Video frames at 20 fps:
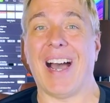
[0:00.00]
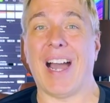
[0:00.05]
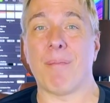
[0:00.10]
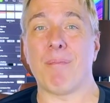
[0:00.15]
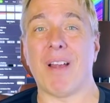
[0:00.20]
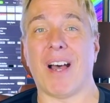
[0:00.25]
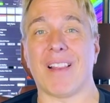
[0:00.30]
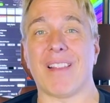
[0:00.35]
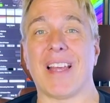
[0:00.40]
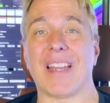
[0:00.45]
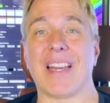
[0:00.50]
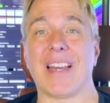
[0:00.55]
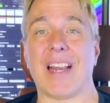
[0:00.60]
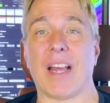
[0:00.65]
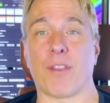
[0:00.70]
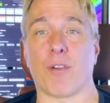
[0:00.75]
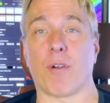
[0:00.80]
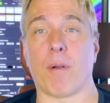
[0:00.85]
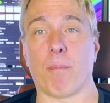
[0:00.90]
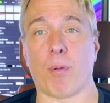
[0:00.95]
I'm not letting
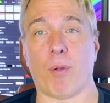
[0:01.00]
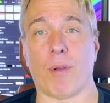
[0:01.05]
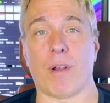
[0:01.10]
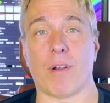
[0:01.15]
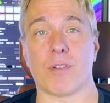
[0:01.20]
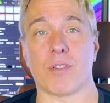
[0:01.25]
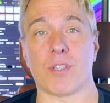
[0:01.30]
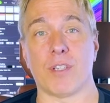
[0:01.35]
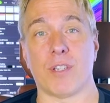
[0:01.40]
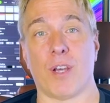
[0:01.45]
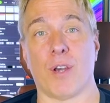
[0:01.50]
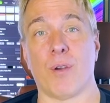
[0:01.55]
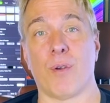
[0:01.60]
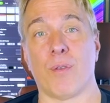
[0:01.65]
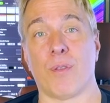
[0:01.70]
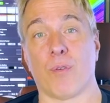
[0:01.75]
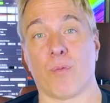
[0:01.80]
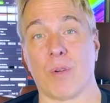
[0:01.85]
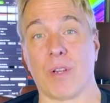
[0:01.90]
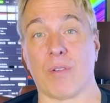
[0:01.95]
other employers
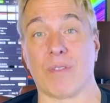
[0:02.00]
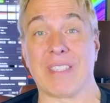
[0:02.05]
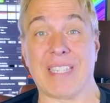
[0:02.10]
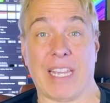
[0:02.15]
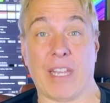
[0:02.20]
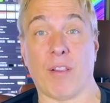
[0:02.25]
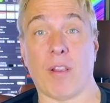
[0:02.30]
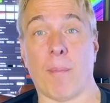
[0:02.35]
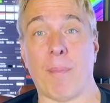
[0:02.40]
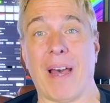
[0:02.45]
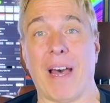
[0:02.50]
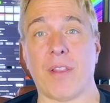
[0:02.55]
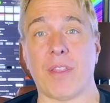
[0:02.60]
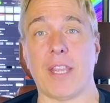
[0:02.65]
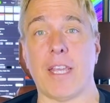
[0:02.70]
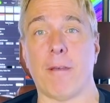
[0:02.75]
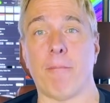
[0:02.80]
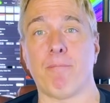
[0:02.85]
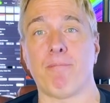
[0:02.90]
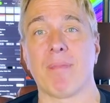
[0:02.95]
know the real deal about
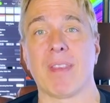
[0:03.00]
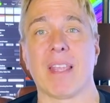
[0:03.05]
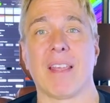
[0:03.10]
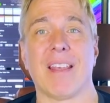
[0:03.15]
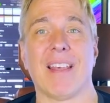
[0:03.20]
them,